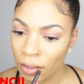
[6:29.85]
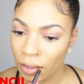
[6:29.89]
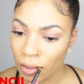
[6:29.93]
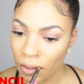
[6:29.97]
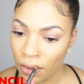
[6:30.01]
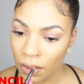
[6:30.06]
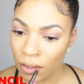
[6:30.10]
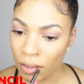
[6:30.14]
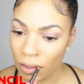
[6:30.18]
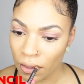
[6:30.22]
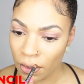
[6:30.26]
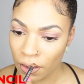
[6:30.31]

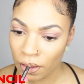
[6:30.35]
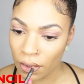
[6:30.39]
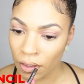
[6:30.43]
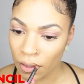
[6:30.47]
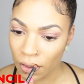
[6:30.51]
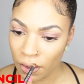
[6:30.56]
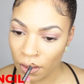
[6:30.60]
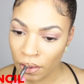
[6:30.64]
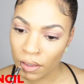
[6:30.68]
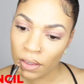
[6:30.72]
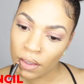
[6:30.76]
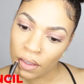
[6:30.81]
lip pencil
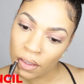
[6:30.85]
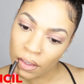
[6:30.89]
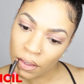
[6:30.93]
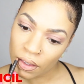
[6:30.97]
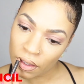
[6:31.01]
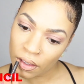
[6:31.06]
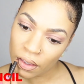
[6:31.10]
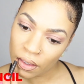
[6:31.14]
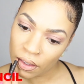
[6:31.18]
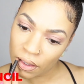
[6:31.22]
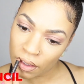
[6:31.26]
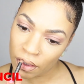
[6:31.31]
from MAC
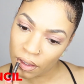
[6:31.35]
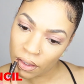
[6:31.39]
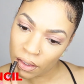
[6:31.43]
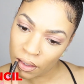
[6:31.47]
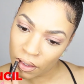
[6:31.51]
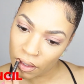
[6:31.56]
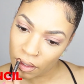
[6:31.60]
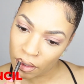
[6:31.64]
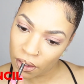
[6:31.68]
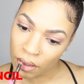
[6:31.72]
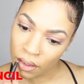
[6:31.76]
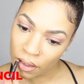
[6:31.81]

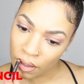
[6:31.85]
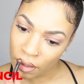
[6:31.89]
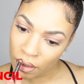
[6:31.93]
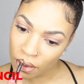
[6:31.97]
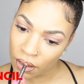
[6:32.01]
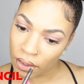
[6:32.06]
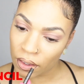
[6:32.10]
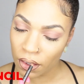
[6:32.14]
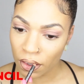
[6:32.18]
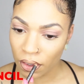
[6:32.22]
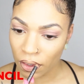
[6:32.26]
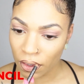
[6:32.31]
in the
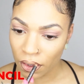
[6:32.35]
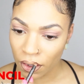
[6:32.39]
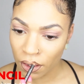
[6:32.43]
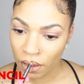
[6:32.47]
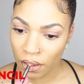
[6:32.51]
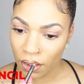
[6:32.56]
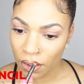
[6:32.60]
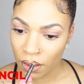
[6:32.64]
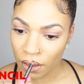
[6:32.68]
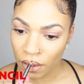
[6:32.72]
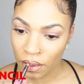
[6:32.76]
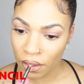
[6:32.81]
color
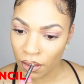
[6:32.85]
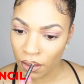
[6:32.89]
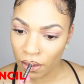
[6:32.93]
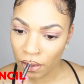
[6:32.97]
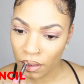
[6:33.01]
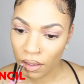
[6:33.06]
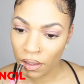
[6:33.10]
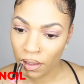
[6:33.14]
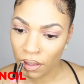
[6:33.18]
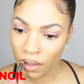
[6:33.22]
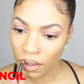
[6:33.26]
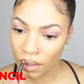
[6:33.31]
Chestnut.
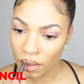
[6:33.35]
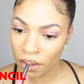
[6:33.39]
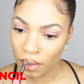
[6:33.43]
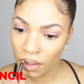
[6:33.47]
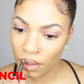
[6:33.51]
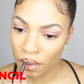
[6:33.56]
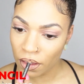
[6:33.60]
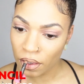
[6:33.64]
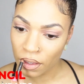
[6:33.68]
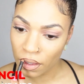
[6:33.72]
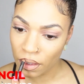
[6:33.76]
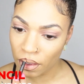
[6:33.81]

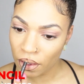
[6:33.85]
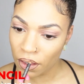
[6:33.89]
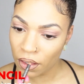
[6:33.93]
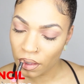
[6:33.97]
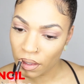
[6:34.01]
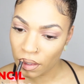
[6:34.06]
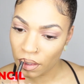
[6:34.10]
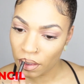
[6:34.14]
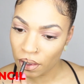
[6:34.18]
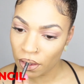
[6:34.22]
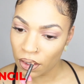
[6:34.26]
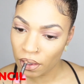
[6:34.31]
I have
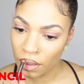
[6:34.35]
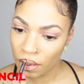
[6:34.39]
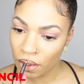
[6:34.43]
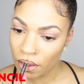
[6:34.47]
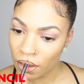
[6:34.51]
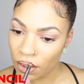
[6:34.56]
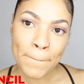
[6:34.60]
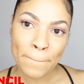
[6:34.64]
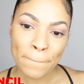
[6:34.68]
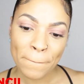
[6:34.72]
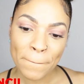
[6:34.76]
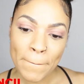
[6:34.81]
a
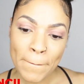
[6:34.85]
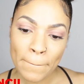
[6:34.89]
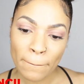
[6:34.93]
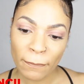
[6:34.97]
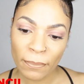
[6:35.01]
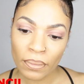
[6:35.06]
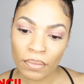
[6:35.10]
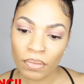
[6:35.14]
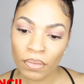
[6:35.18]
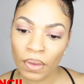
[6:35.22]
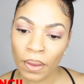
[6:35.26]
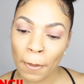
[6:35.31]
detailed
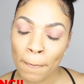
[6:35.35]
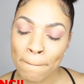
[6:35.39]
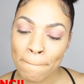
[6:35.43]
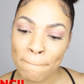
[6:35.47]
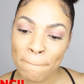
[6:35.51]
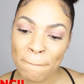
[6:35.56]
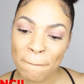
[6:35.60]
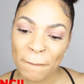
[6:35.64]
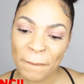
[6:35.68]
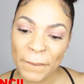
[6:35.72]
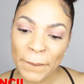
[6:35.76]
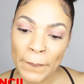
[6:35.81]
lip
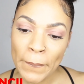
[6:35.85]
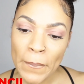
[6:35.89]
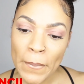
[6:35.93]
tutorial on my